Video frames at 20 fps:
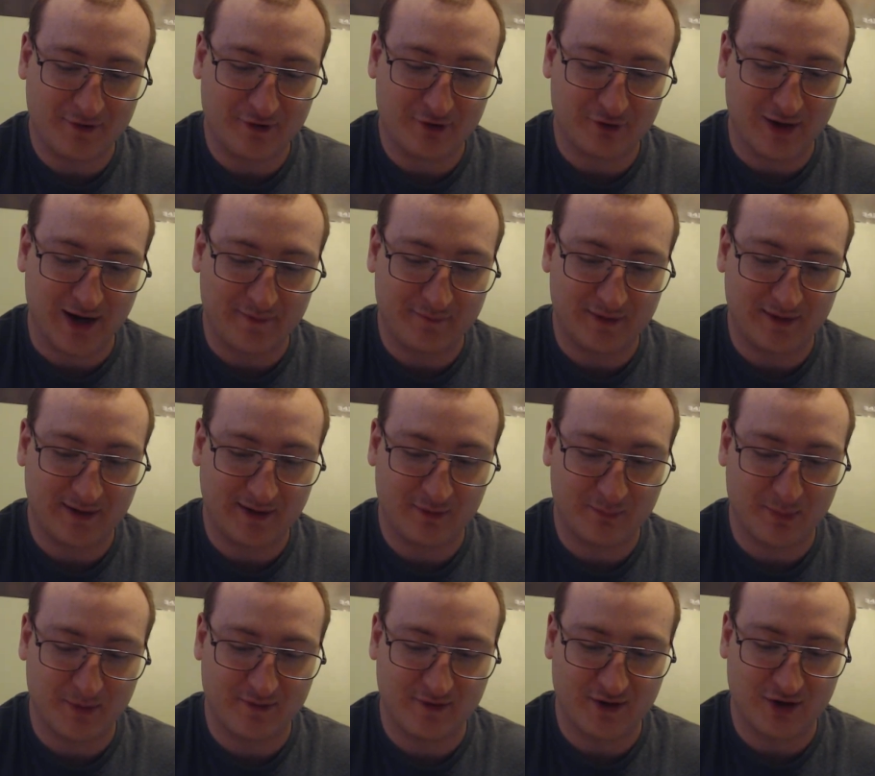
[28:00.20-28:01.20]
arrived at his
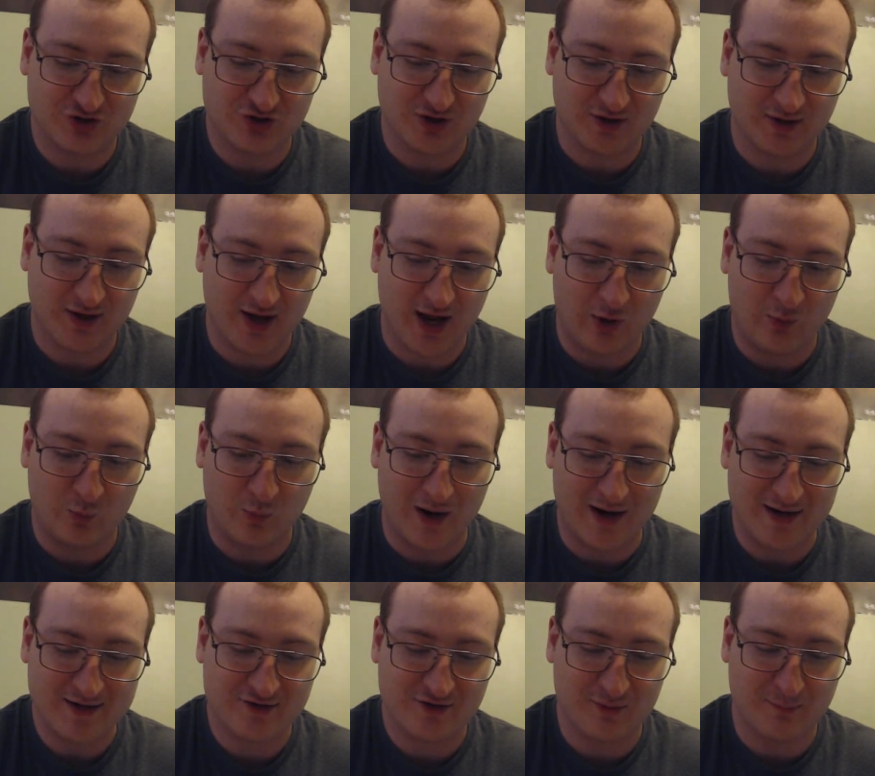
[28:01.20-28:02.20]
position and
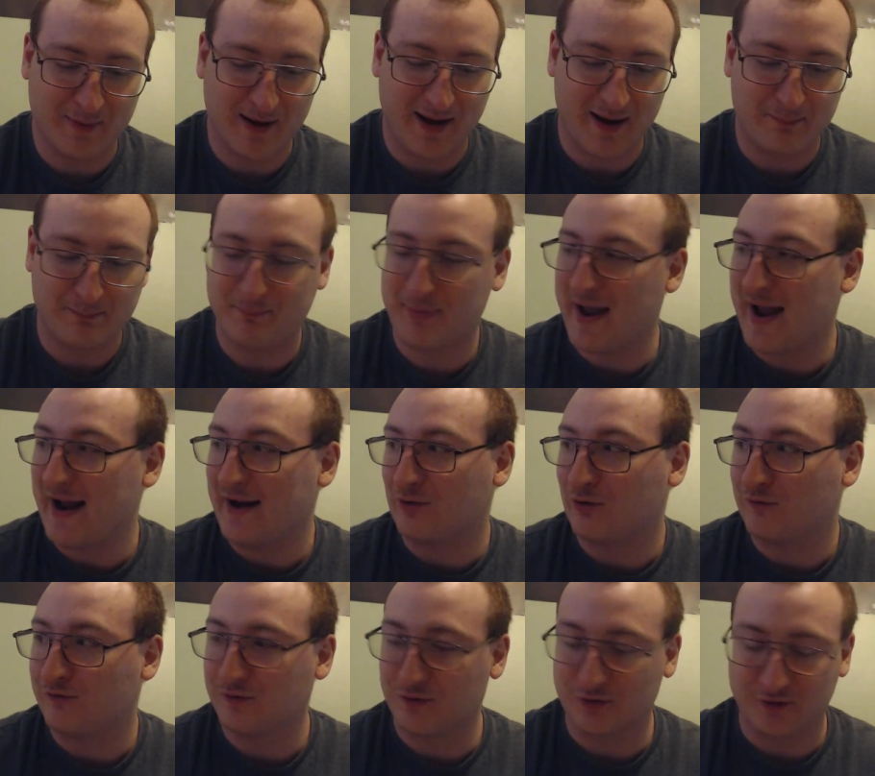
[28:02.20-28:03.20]
watched the man battle
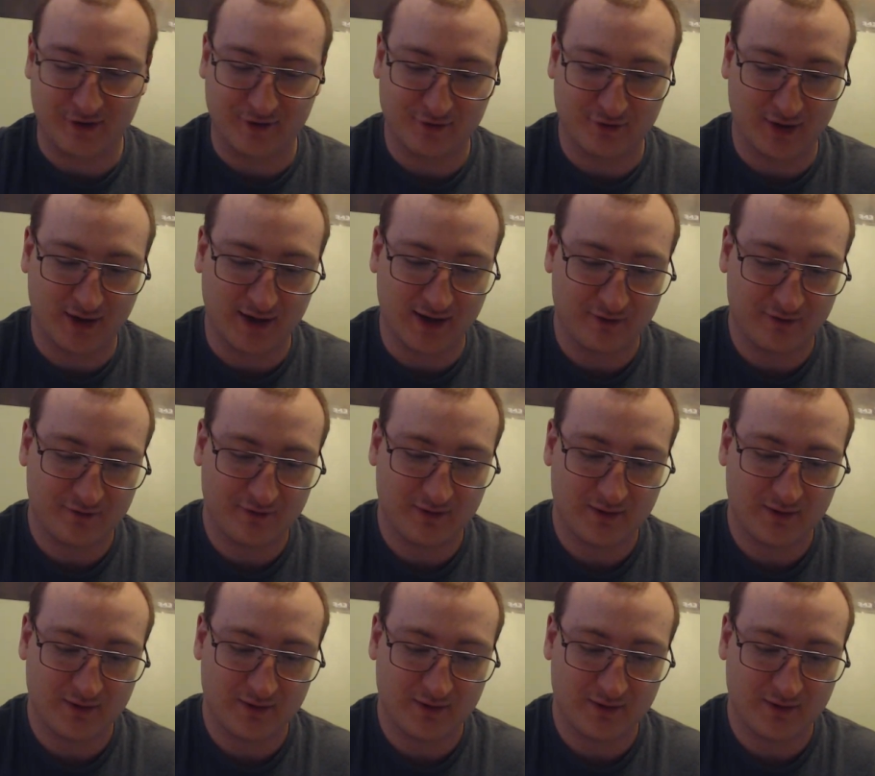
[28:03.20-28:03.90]
for his life.